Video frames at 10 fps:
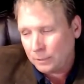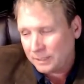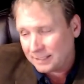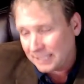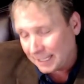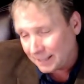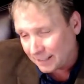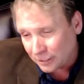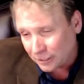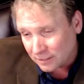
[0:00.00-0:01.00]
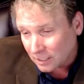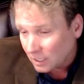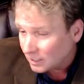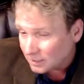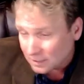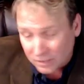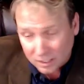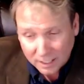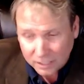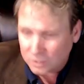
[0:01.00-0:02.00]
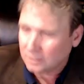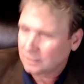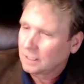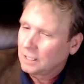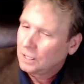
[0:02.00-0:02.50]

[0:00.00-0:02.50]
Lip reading: We say that there's a cost of collections.